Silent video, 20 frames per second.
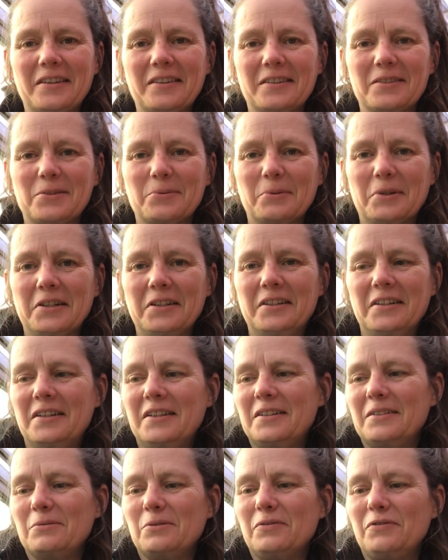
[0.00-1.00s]
This one,
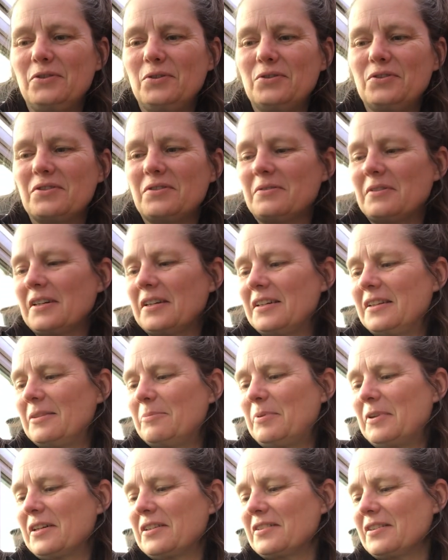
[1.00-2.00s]
we've used the
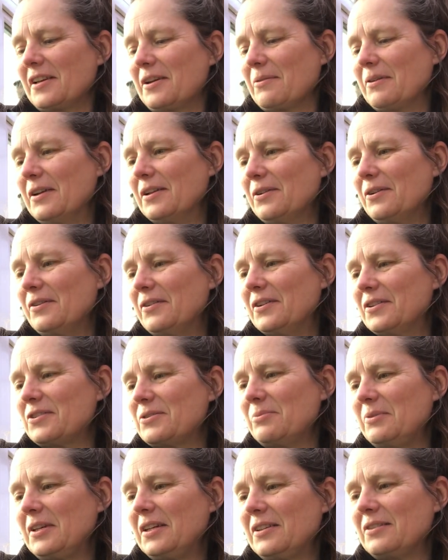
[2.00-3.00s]
parsley quite a lot
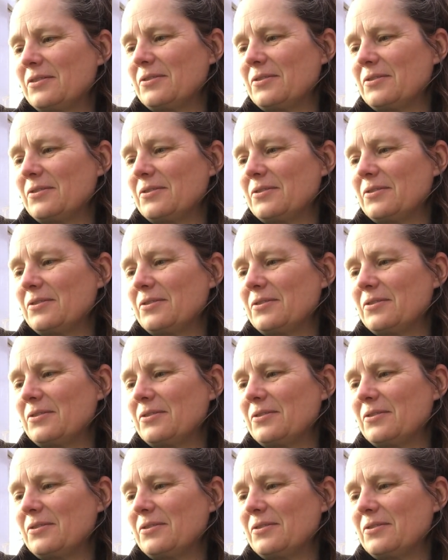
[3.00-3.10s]
this week.